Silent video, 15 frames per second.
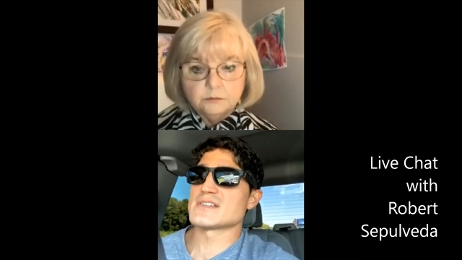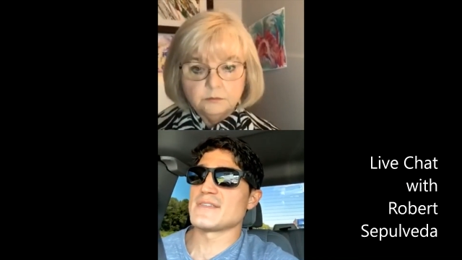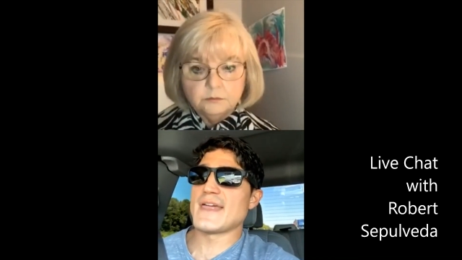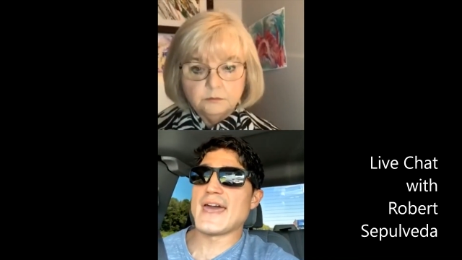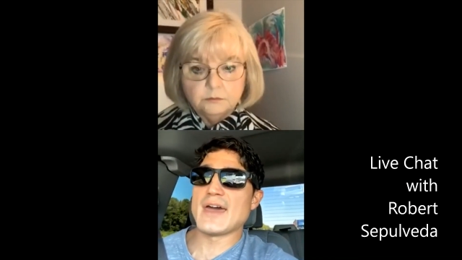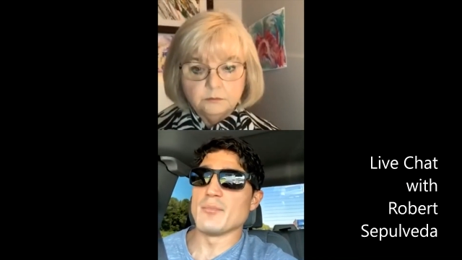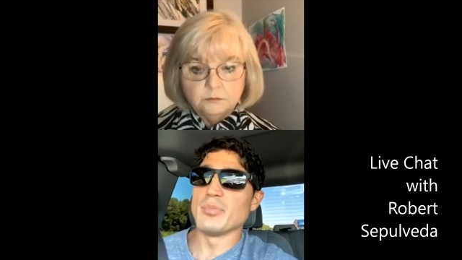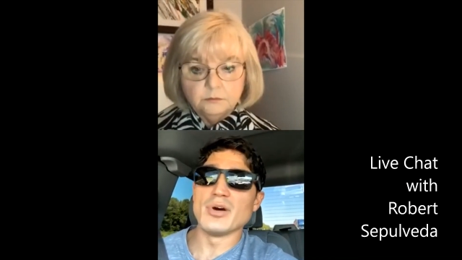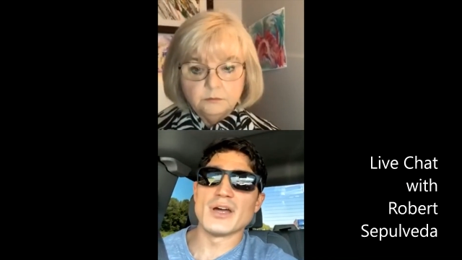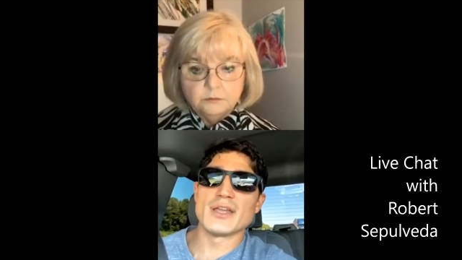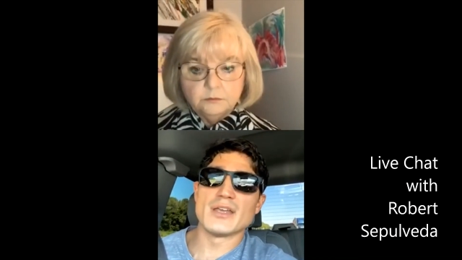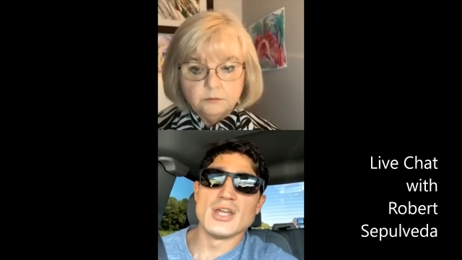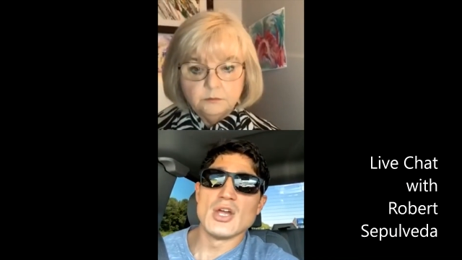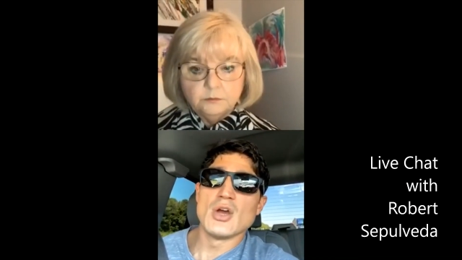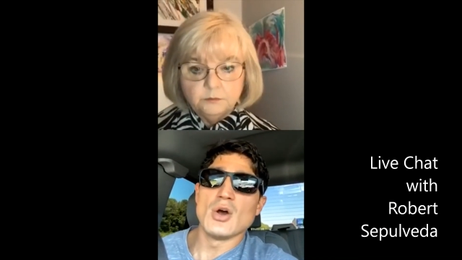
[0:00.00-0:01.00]
Speaker 1: But
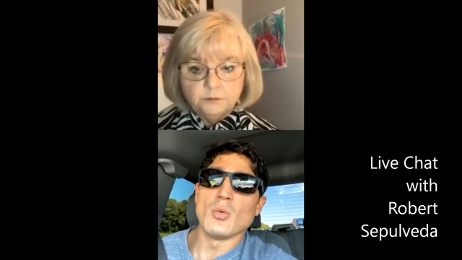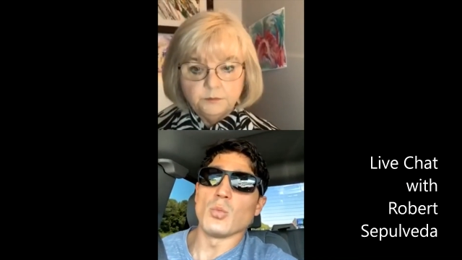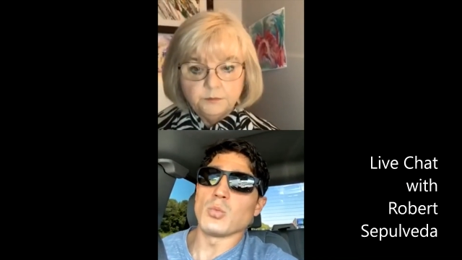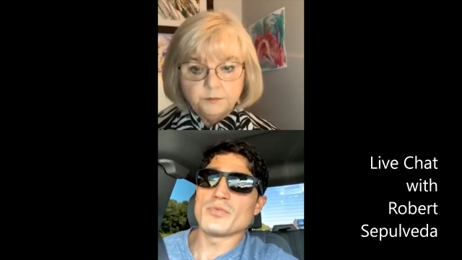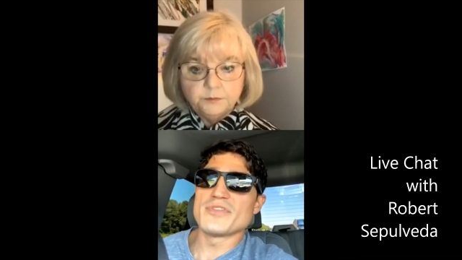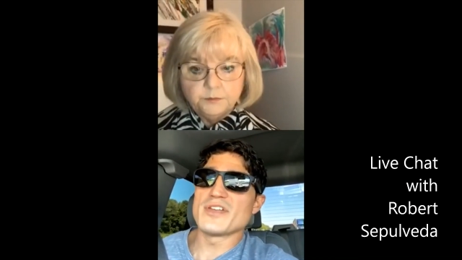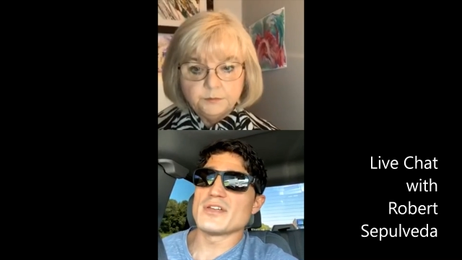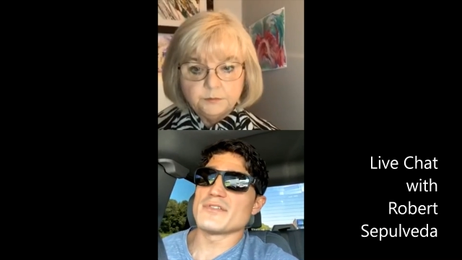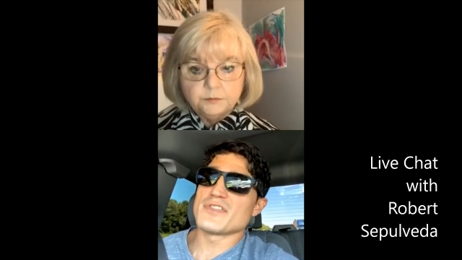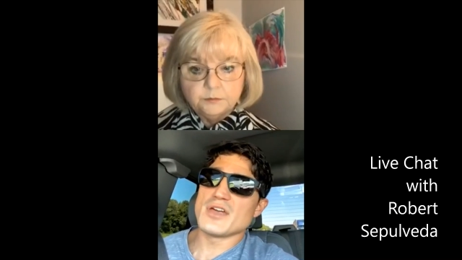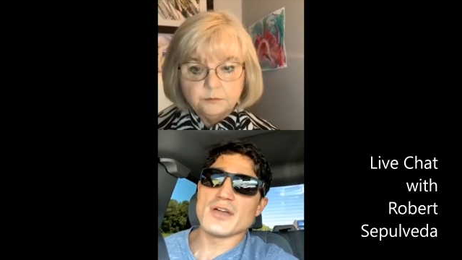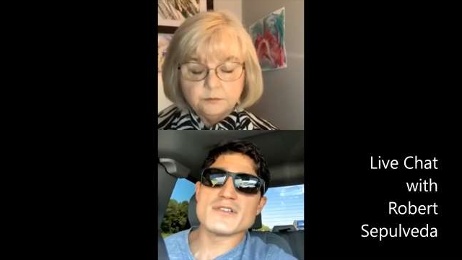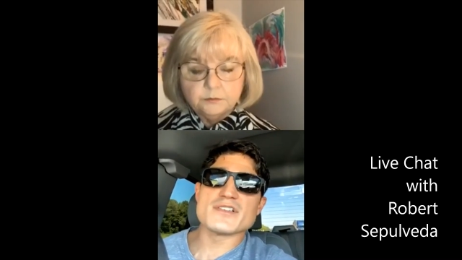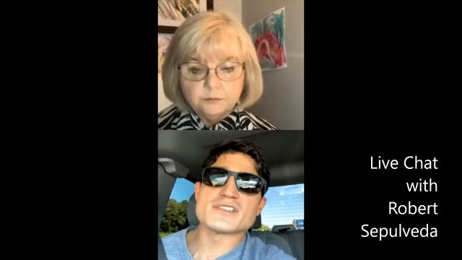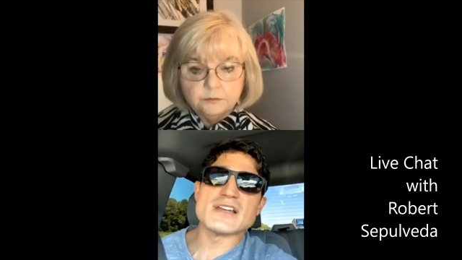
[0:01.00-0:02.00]
the, the other side
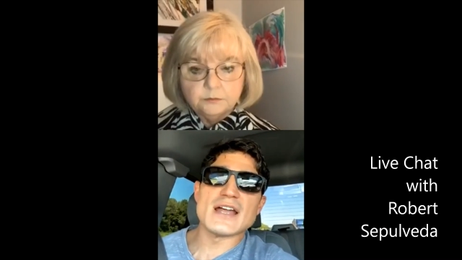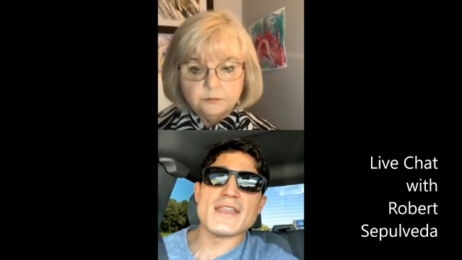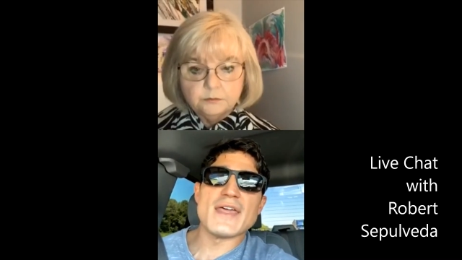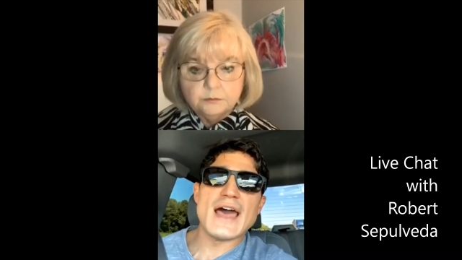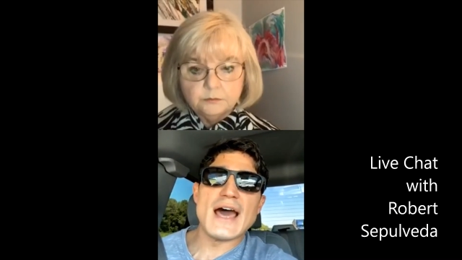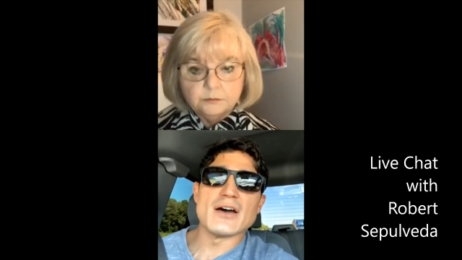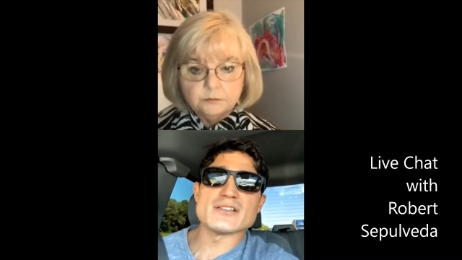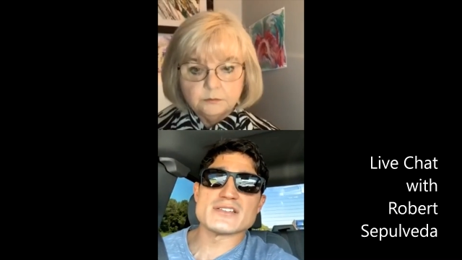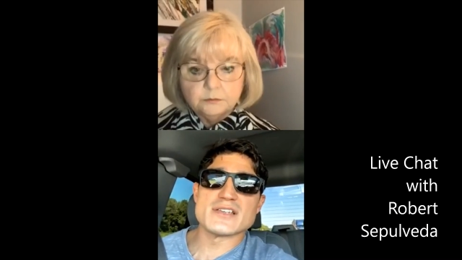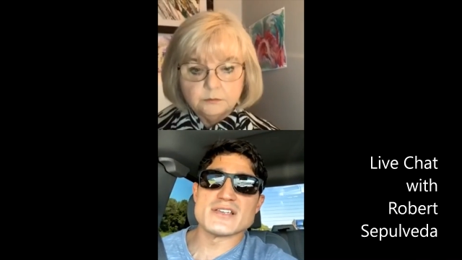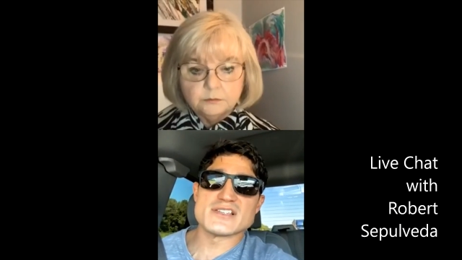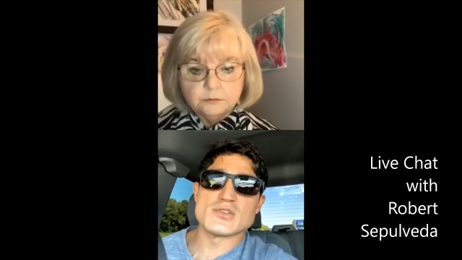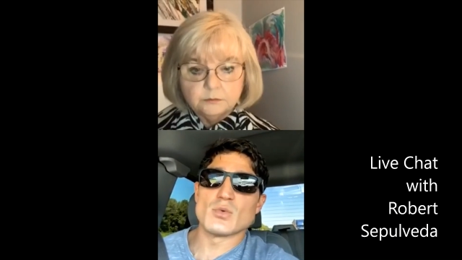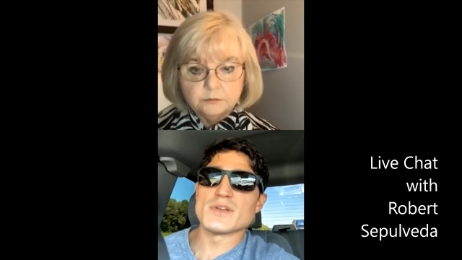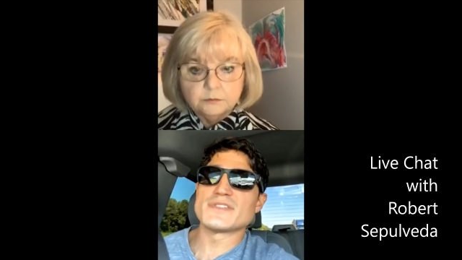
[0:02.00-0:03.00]
of the house is what
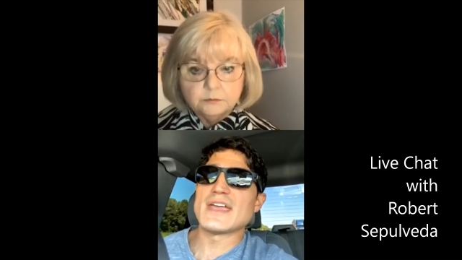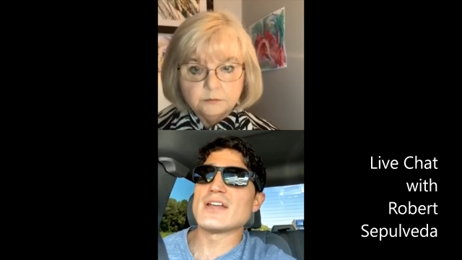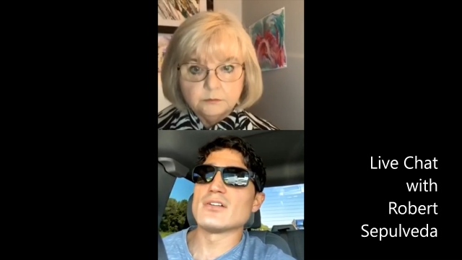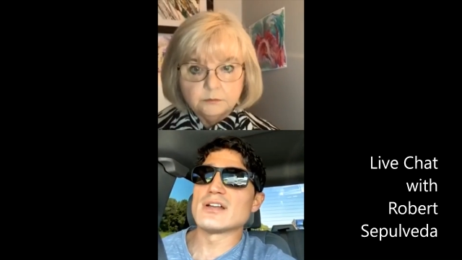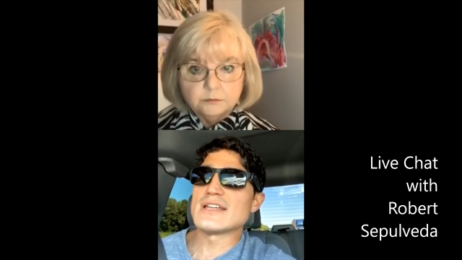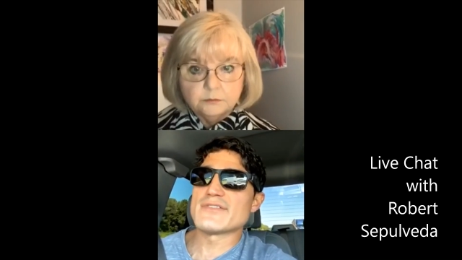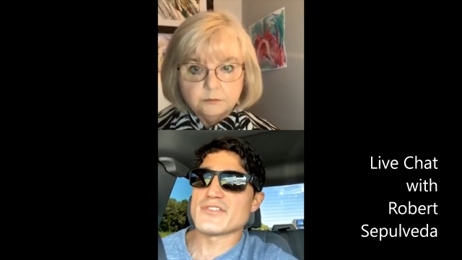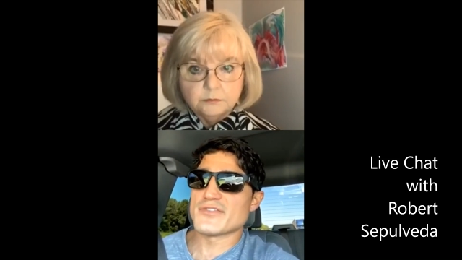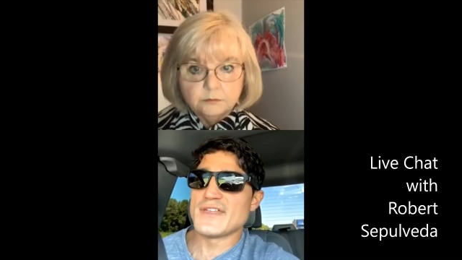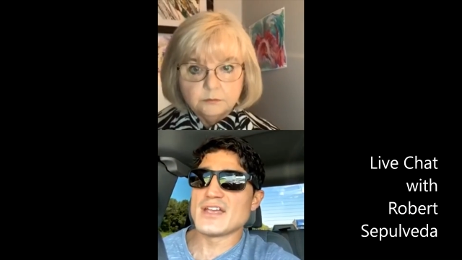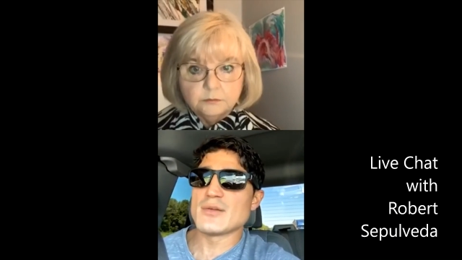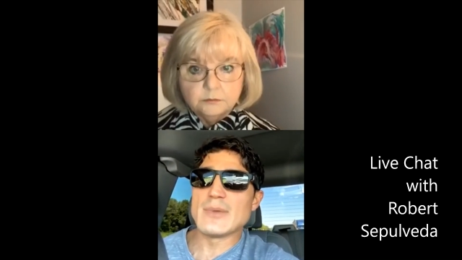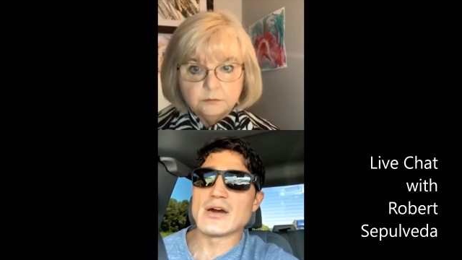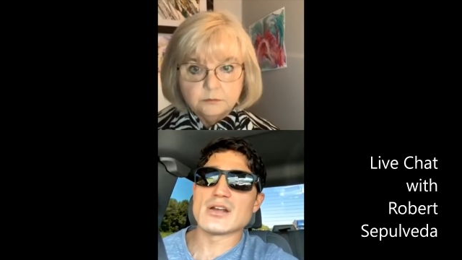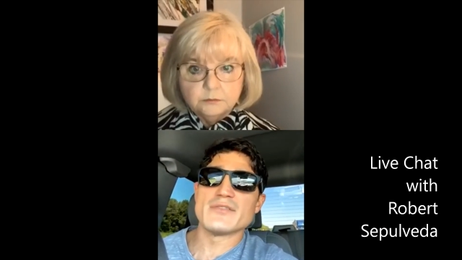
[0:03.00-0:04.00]
they don't even think about or even
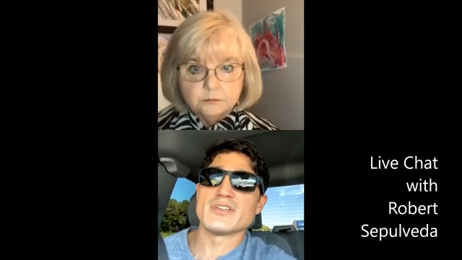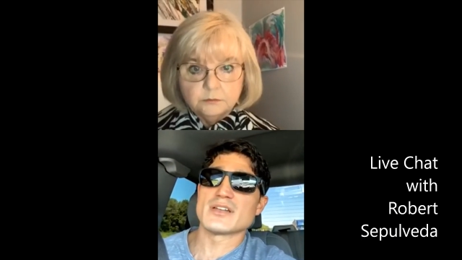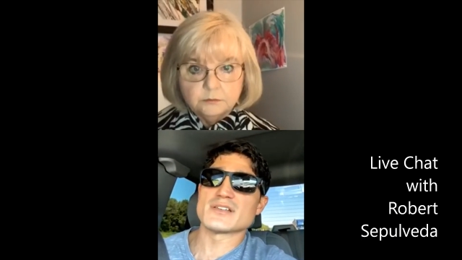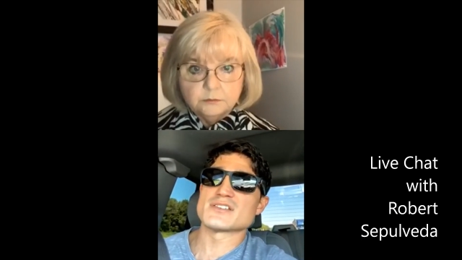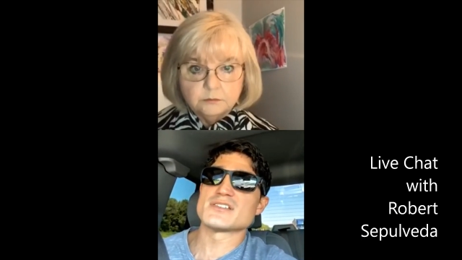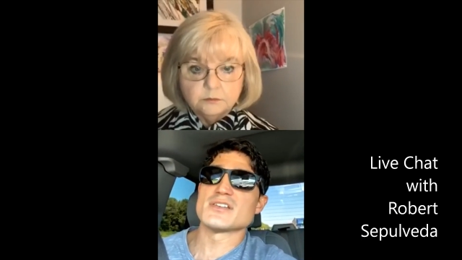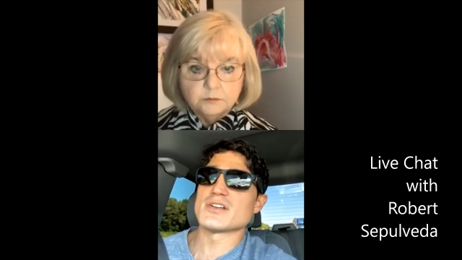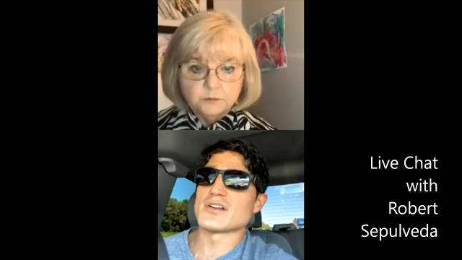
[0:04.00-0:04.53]
consider